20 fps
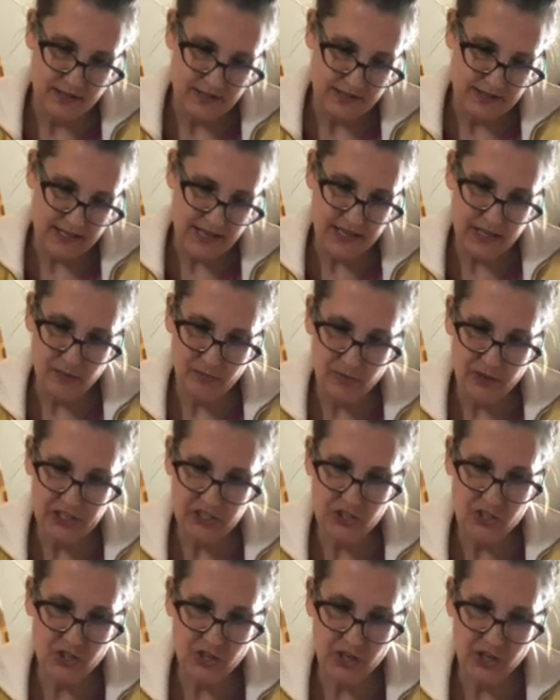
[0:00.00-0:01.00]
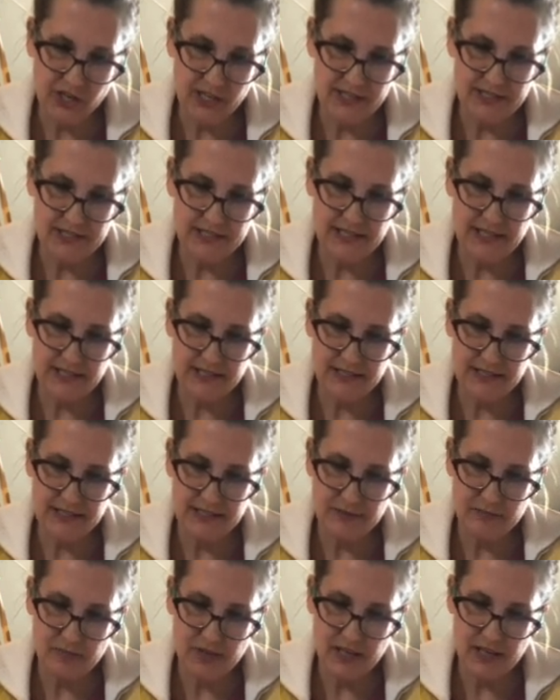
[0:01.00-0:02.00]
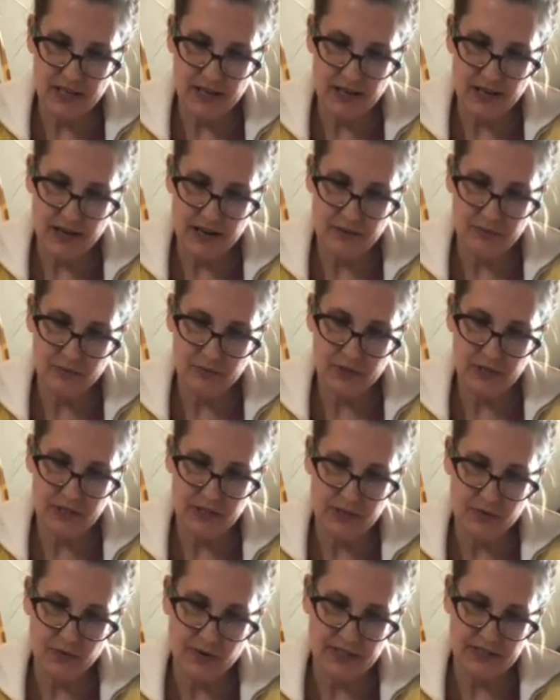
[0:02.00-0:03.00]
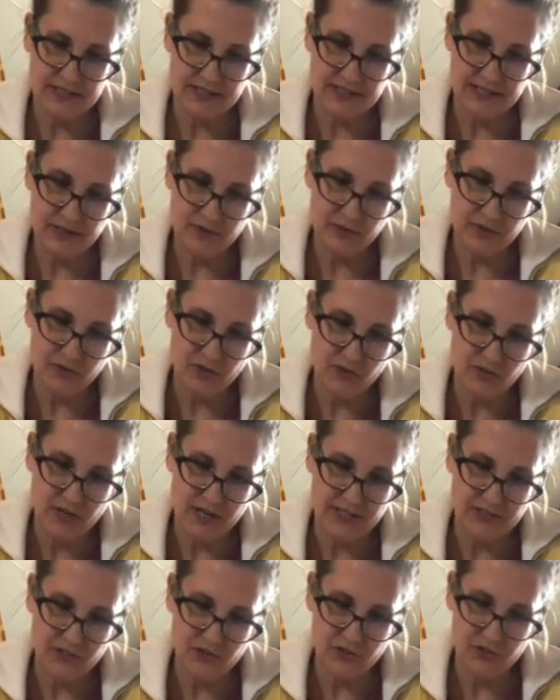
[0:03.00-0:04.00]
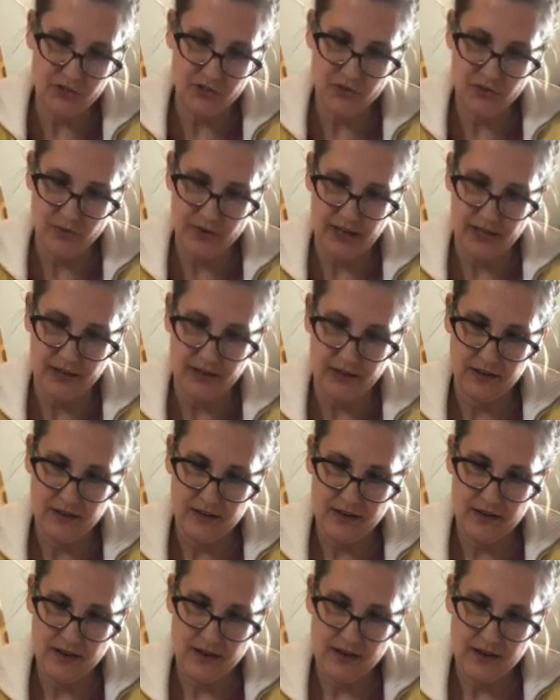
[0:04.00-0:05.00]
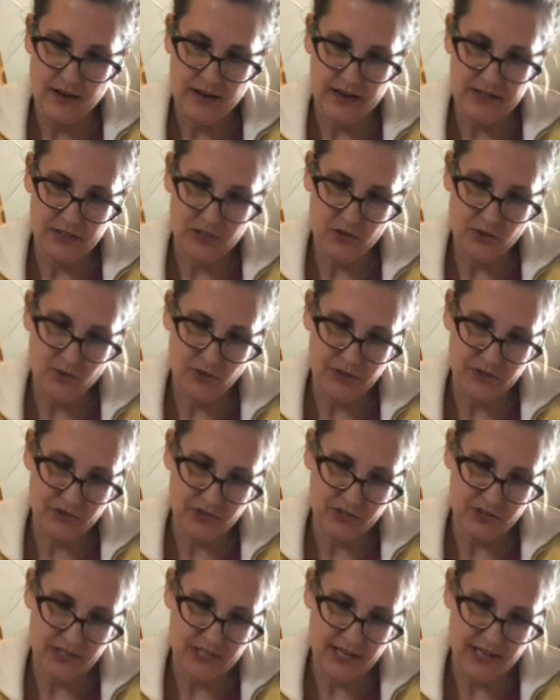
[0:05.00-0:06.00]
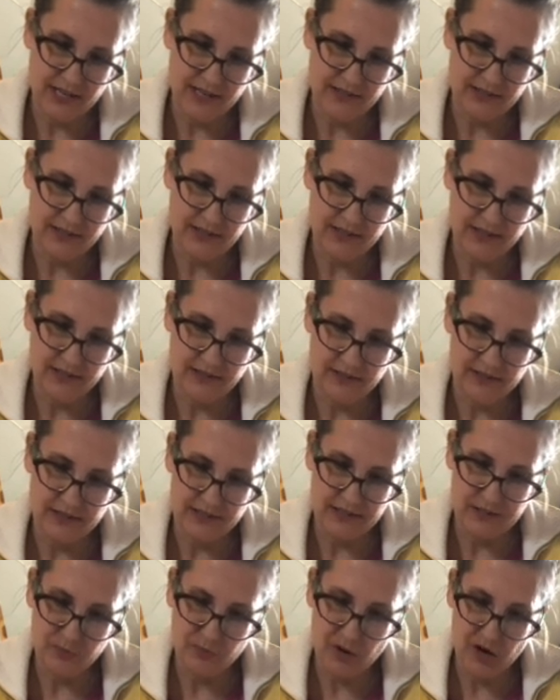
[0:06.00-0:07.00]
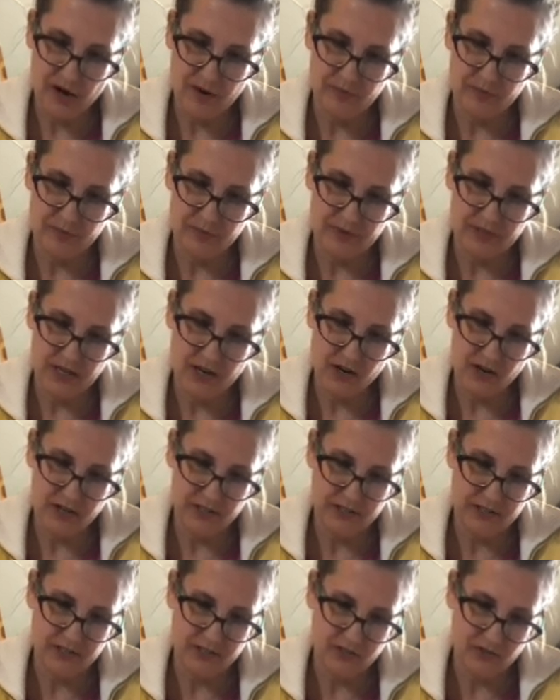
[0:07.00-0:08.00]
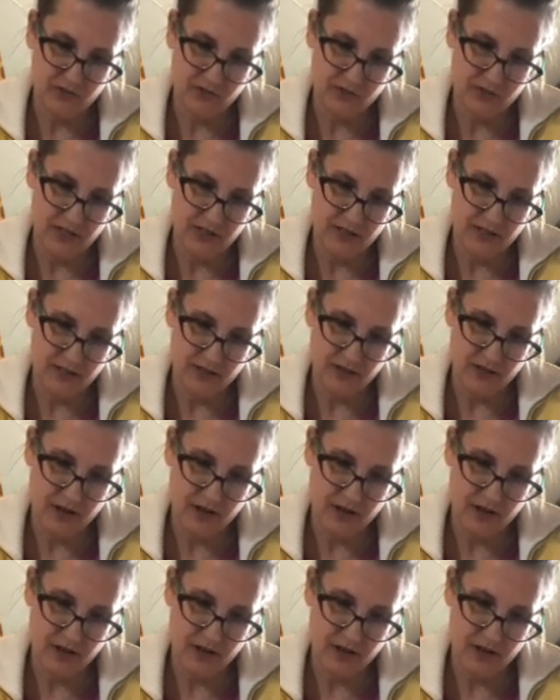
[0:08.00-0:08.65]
take a picture and send it to me. I really want to see what you guys are doing. I do understand that it's probably hard to do the,